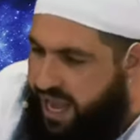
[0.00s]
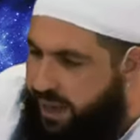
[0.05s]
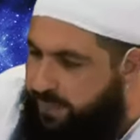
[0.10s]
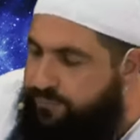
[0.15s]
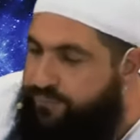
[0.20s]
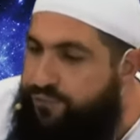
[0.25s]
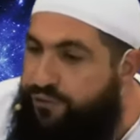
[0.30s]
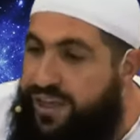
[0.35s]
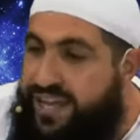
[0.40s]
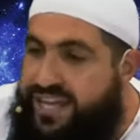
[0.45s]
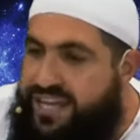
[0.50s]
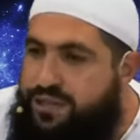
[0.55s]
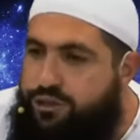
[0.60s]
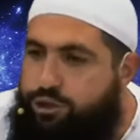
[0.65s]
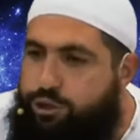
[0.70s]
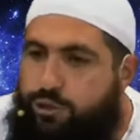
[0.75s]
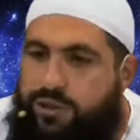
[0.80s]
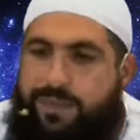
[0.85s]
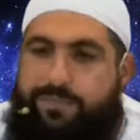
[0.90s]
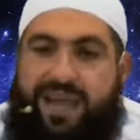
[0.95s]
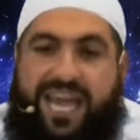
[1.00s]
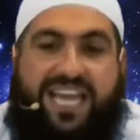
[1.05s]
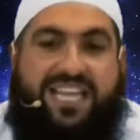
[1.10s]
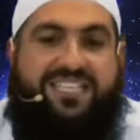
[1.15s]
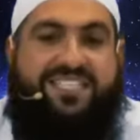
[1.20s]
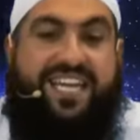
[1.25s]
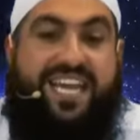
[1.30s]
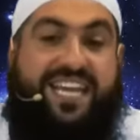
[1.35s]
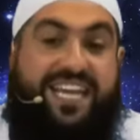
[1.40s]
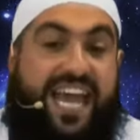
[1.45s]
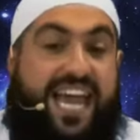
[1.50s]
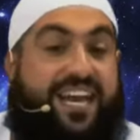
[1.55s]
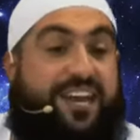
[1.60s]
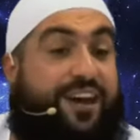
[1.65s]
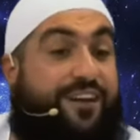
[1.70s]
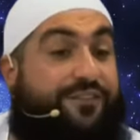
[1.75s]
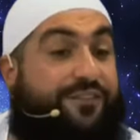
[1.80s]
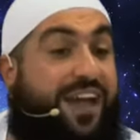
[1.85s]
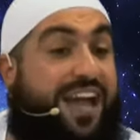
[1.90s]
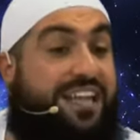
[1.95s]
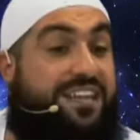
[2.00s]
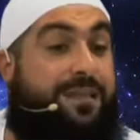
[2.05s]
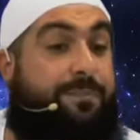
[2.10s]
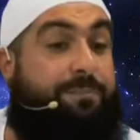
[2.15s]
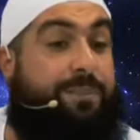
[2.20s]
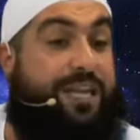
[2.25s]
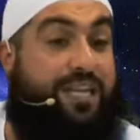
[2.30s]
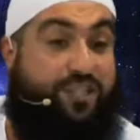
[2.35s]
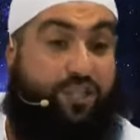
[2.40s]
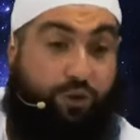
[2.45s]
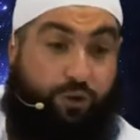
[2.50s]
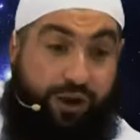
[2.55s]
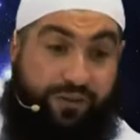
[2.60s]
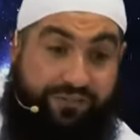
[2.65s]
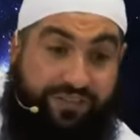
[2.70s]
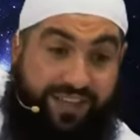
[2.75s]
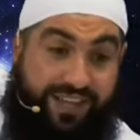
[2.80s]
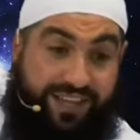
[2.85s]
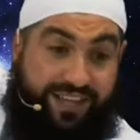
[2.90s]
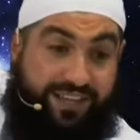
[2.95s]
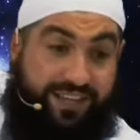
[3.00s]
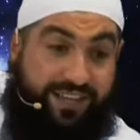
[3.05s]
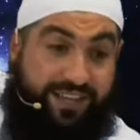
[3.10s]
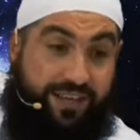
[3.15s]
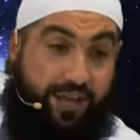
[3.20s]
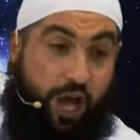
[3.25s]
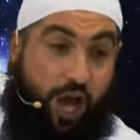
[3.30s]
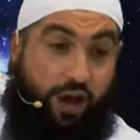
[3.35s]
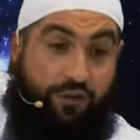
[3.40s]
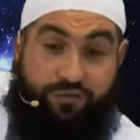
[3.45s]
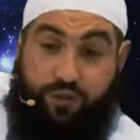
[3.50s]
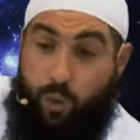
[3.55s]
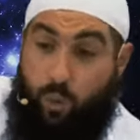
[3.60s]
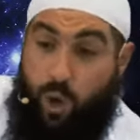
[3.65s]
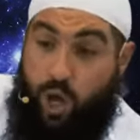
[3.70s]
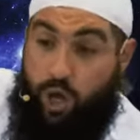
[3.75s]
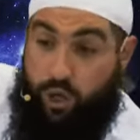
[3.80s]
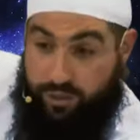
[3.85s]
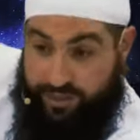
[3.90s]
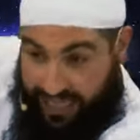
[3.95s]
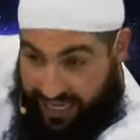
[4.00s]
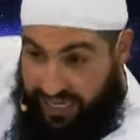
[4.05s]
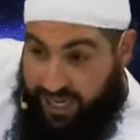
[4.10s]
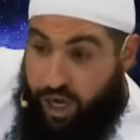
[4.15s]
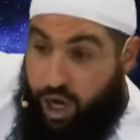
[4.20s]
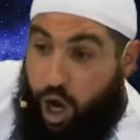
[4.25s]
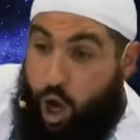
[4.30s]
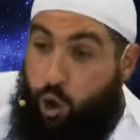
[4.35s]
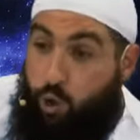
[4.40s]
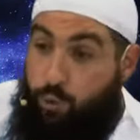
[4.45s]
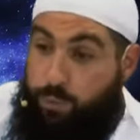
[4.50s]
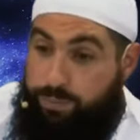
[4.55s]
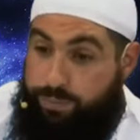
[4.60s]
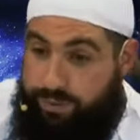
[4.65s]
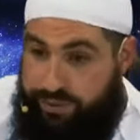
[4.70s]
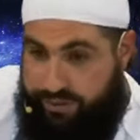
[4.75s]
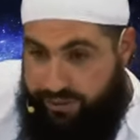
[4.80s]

I'm flicking through the magazine and I found a picture of the, of the world, a globe.